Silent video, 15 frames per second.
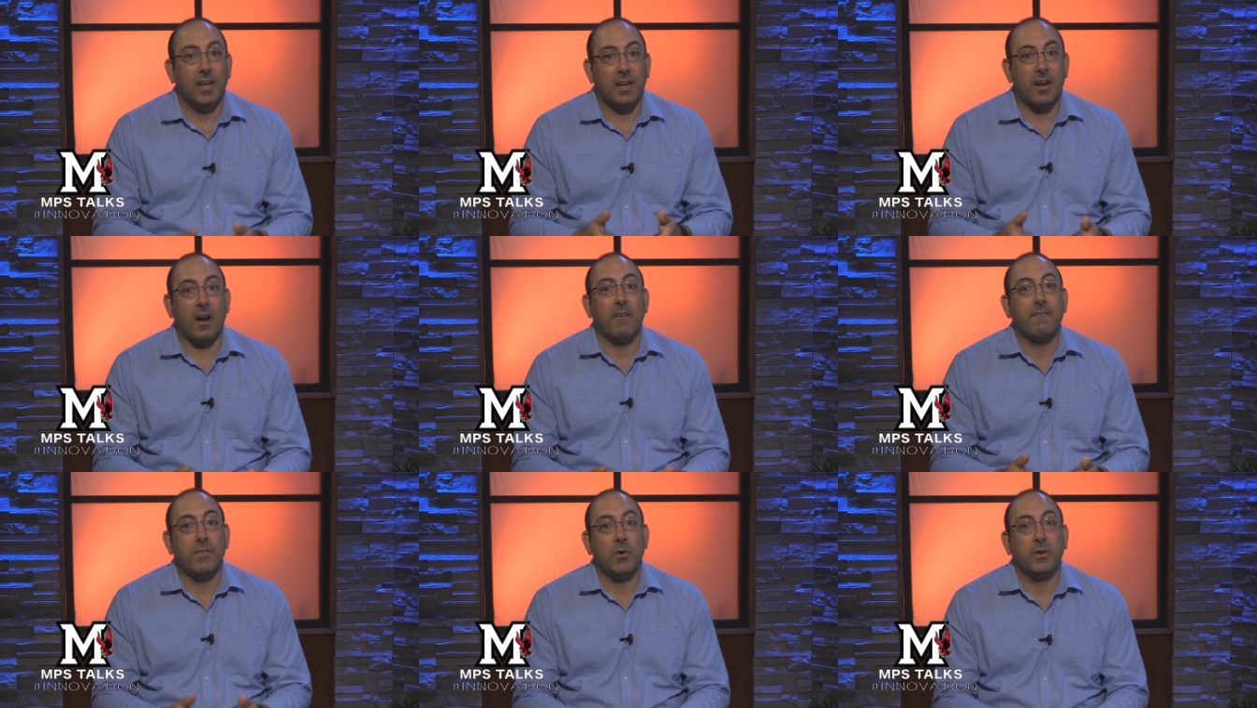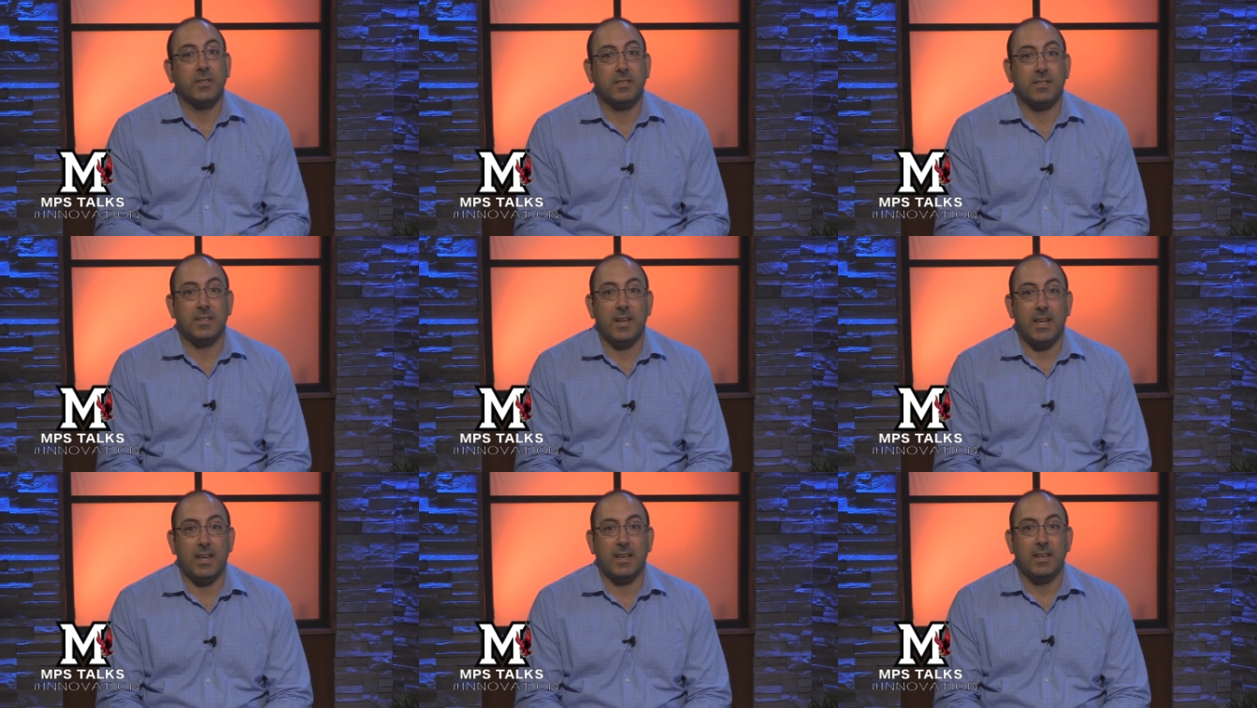and our focus
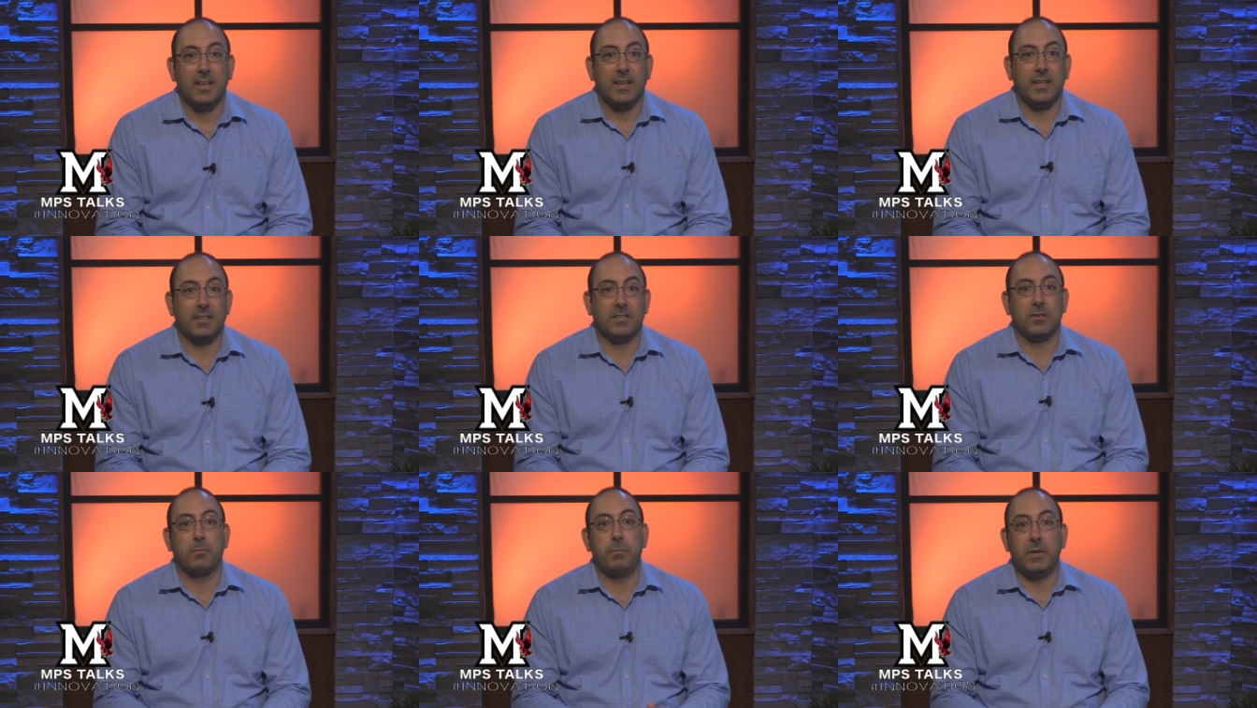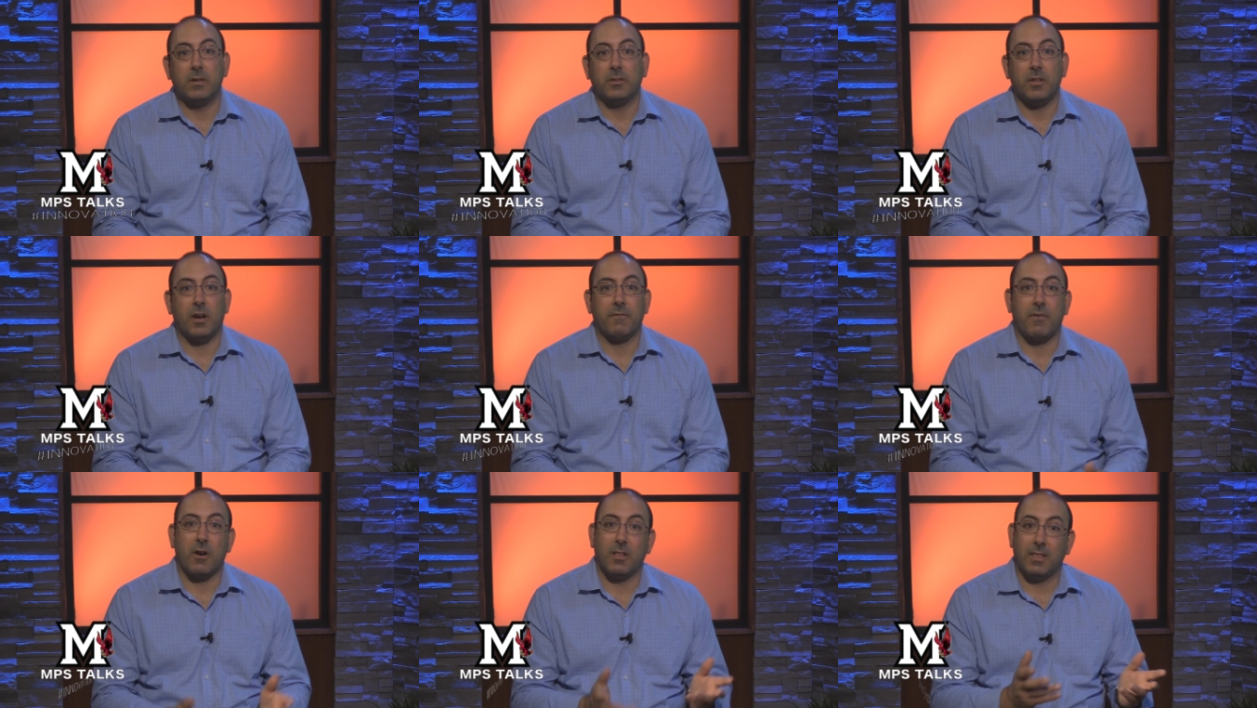today is to build
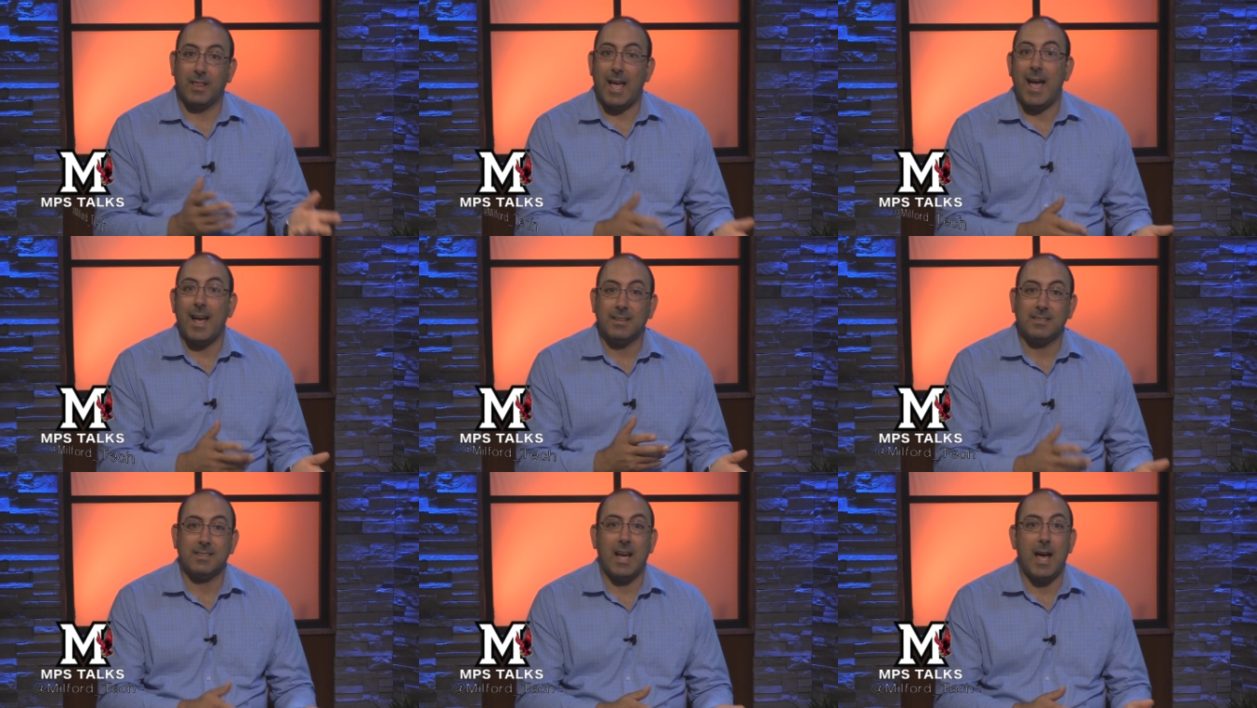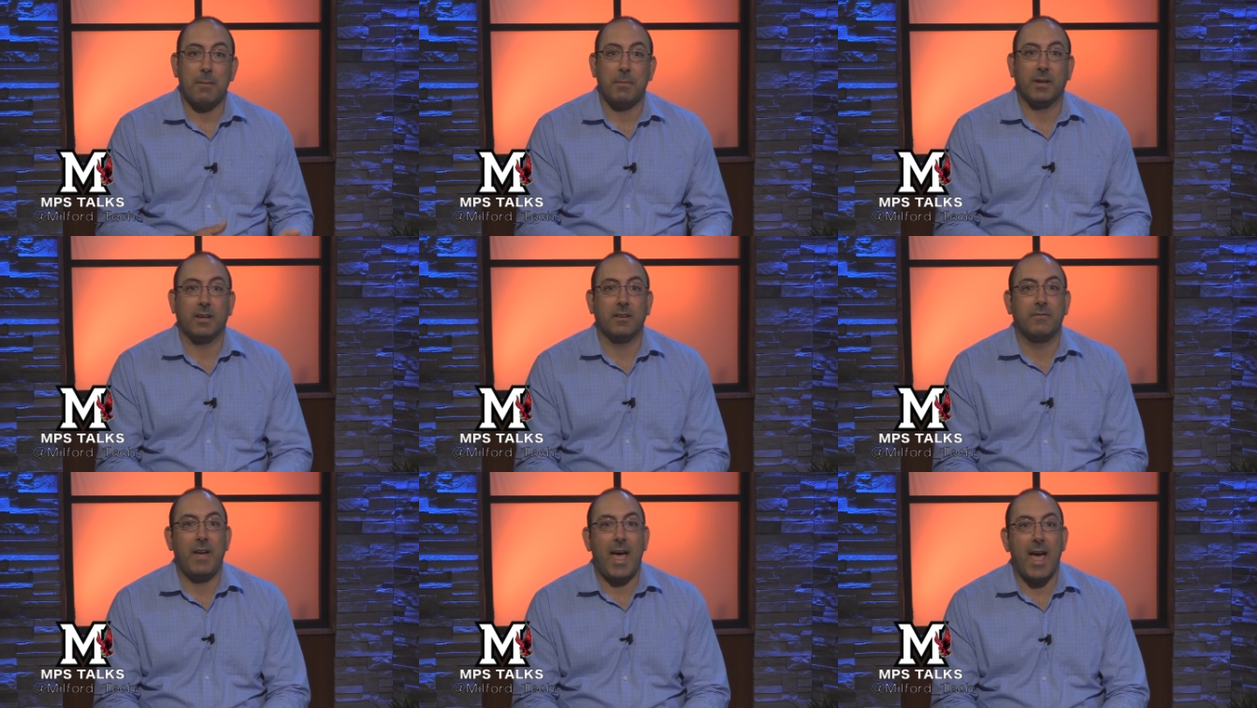off our last
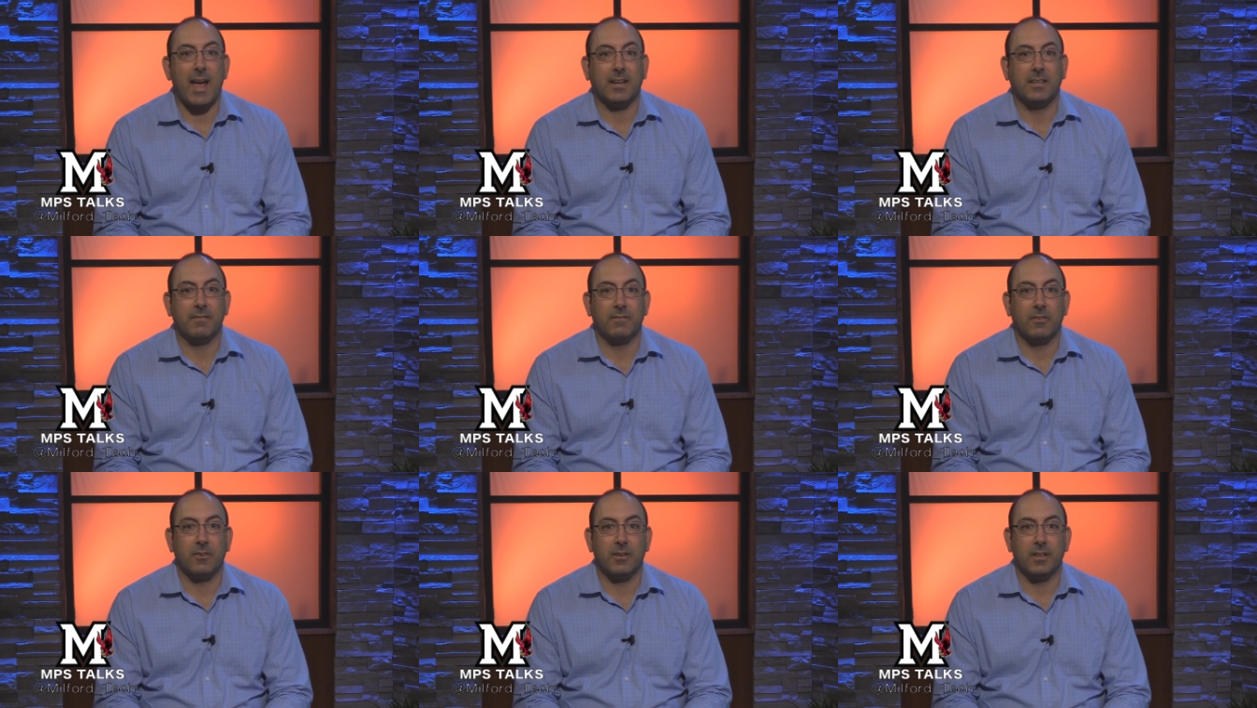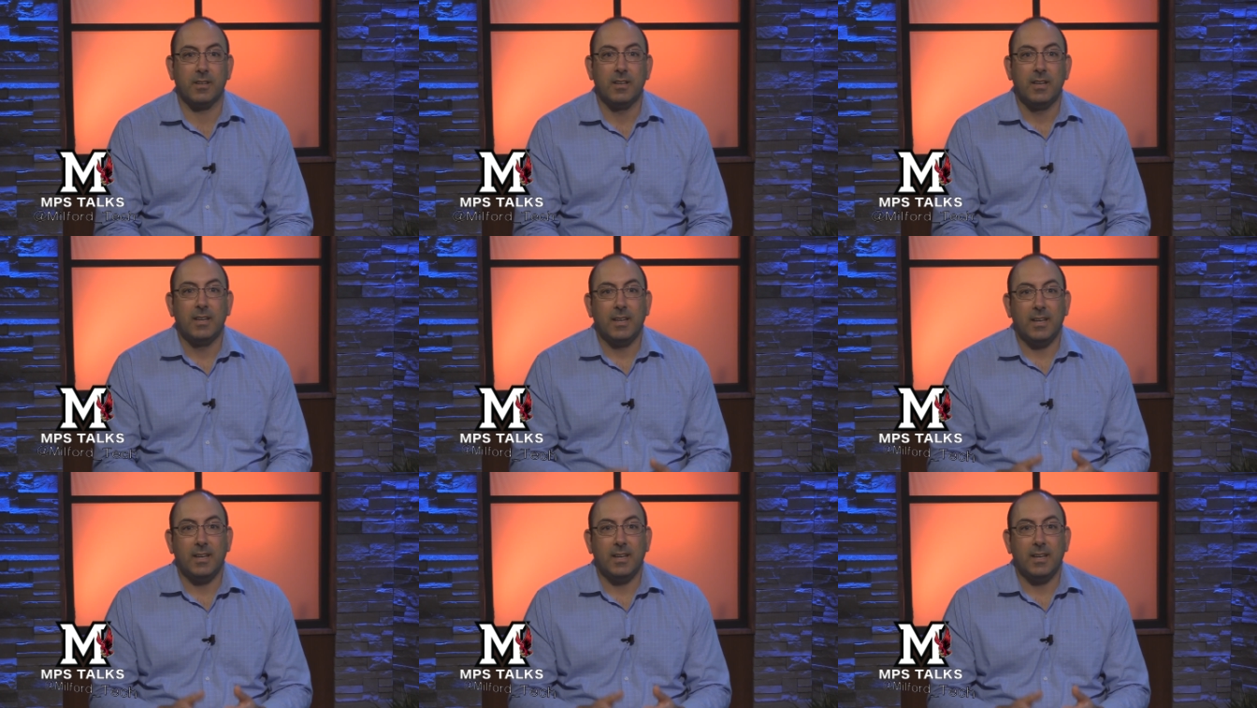topic of active learning